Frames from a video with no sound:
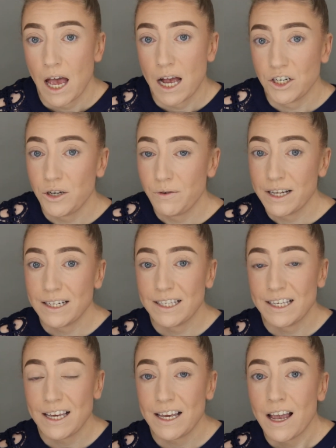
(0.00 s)
As you can
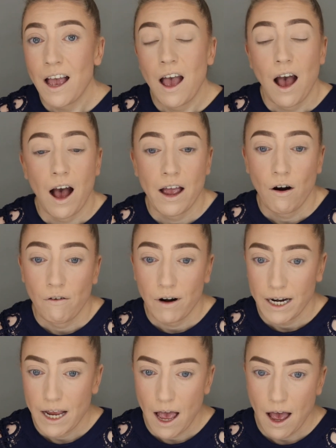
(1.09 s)
see, I
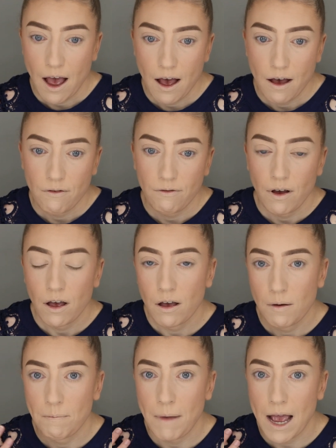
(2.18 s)
already have
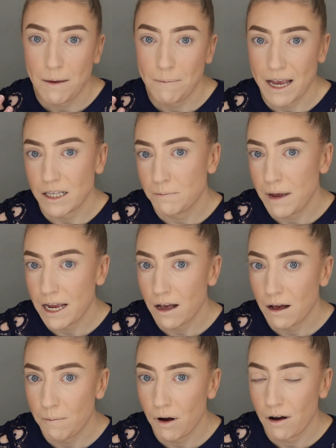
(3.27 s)
my base
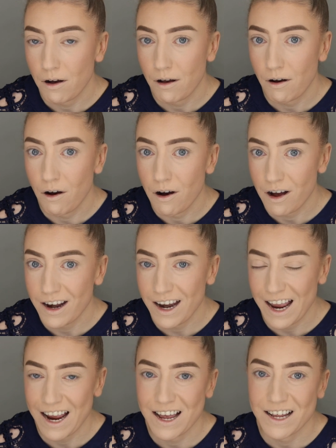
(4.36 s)
makeup on
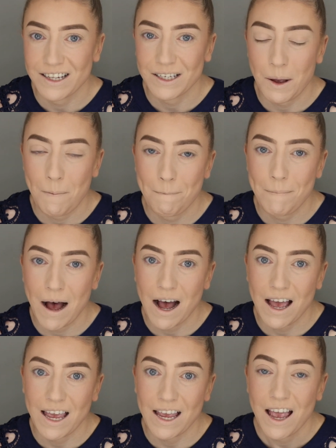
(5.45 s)
and
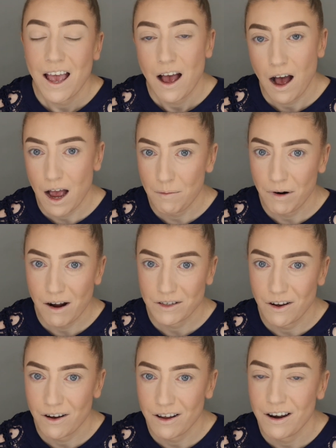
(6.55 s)
my eyebrows
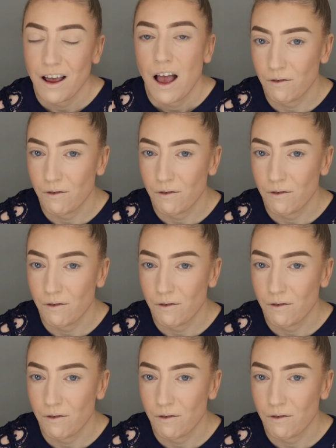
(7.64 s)
on.